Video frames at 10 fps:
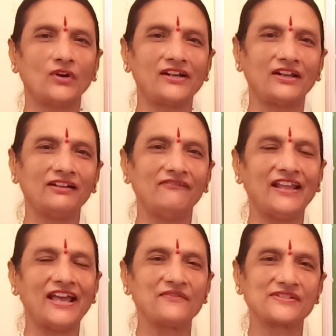what all
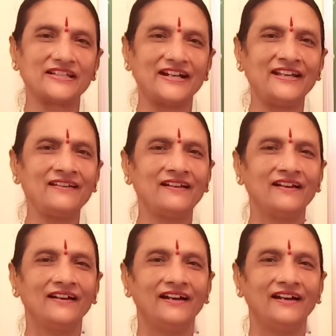we have studied,